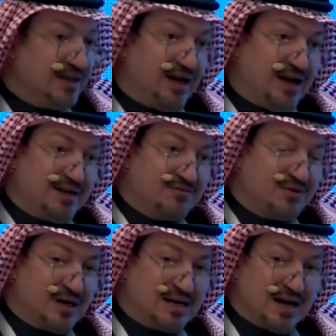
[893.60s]
And if
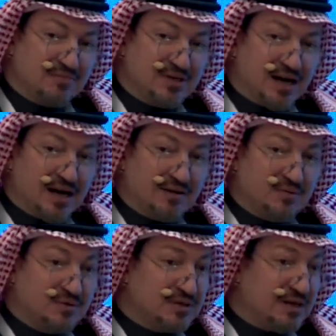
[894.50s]
you allow me, I
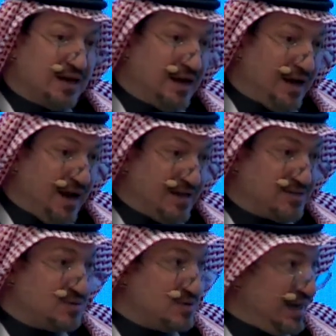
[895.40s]
will
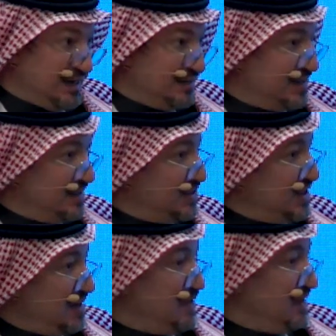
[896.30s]
add to that
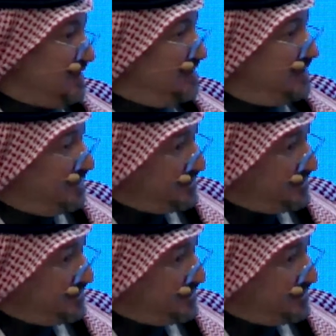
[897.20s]
SABIC as